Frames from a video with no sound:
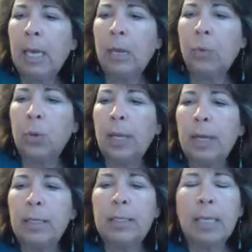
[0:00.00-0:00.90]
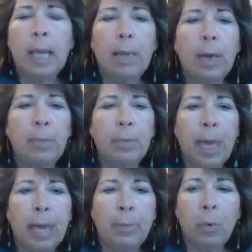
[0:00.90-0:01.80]
I created a tab on
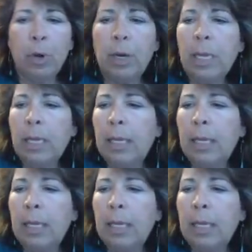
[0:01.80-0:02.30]
Blackboard,